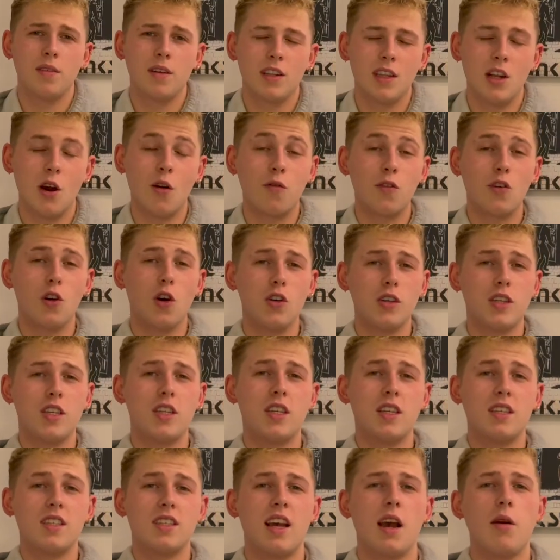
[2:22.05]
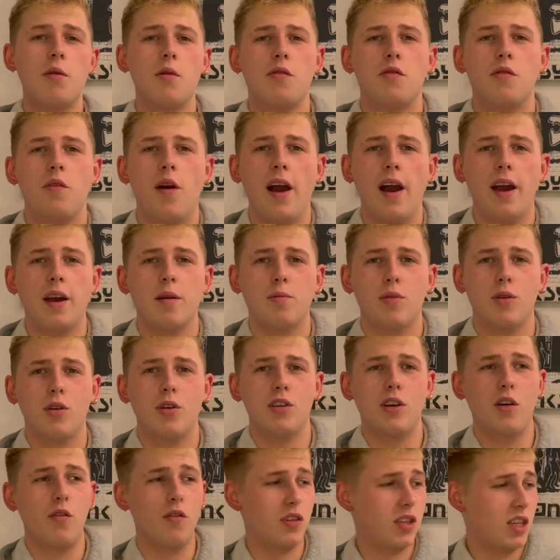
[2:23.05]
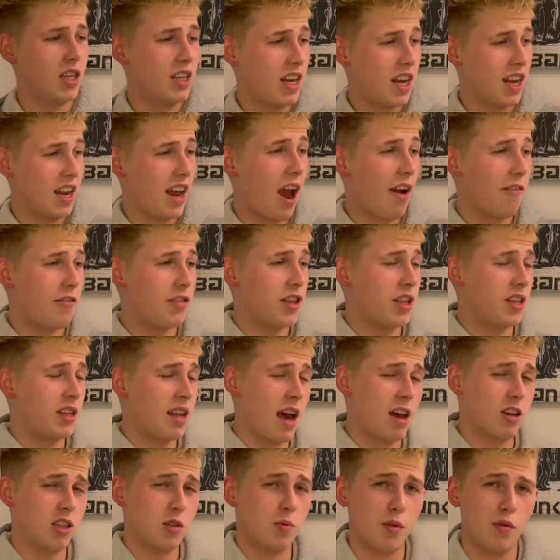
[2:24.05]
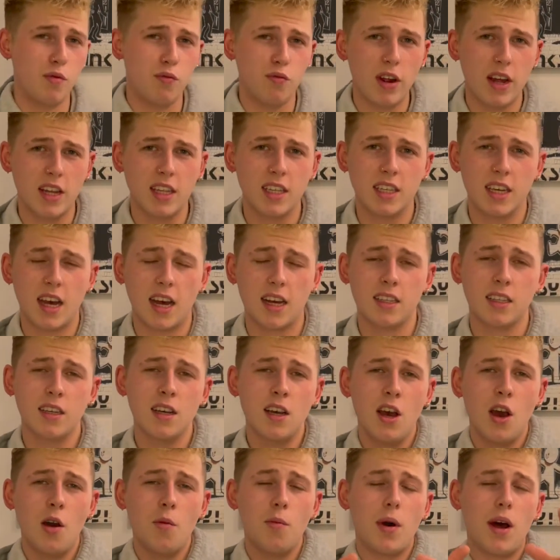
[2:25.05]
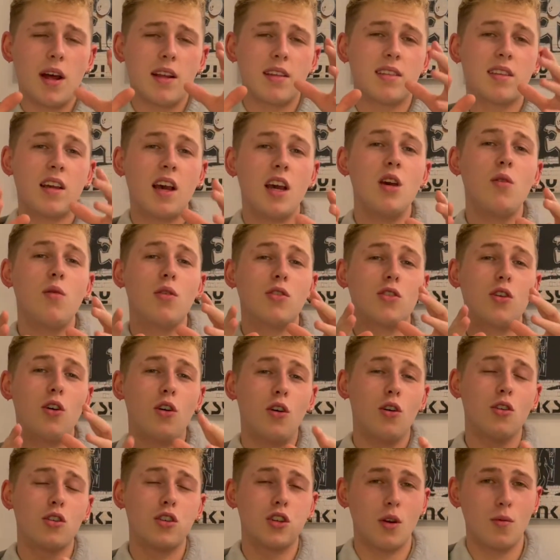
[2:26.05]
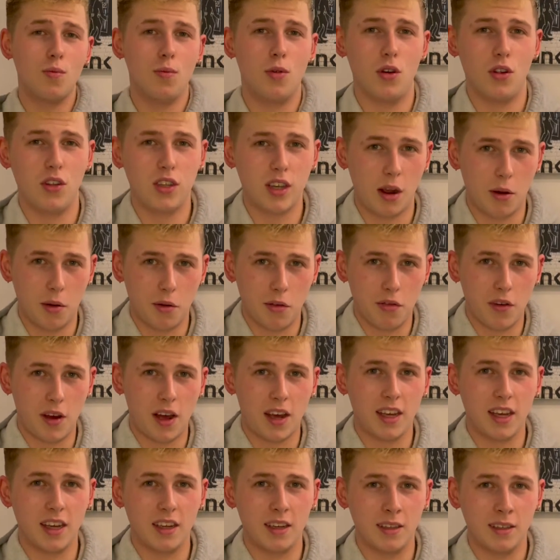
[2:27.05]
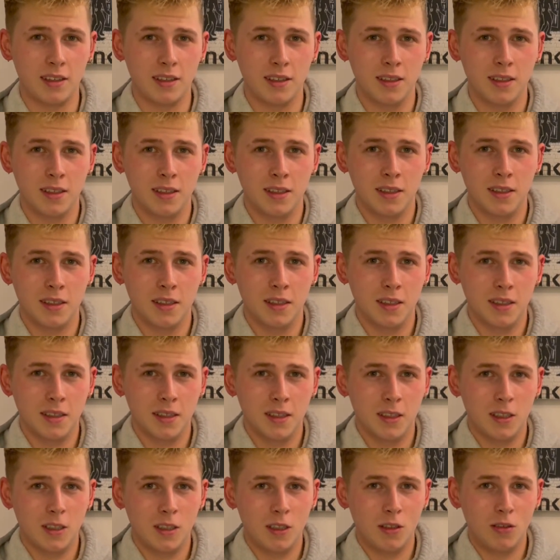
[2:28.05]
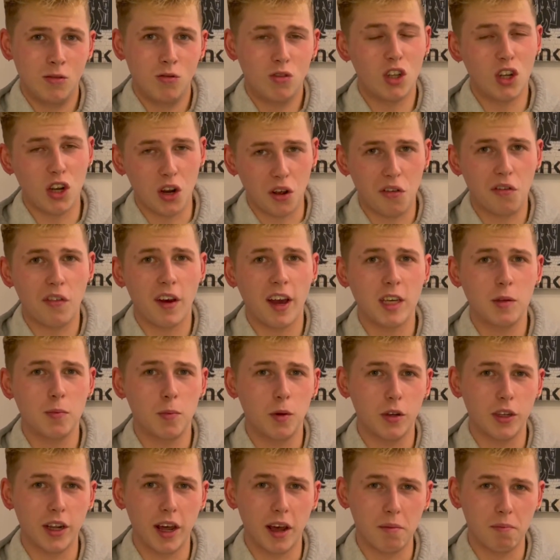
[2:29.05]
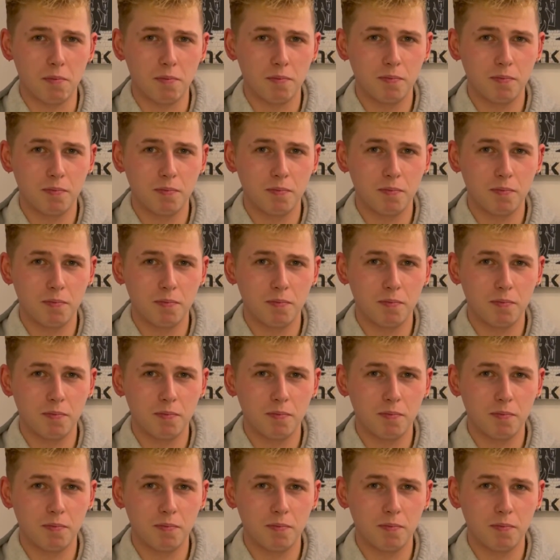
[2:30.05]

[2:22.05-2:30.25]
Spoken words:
Now, of course, this is terrifying because obviously nearly everything in the house has been ransacked, but I'll tell you what's also more terrifying: the new Facebook name.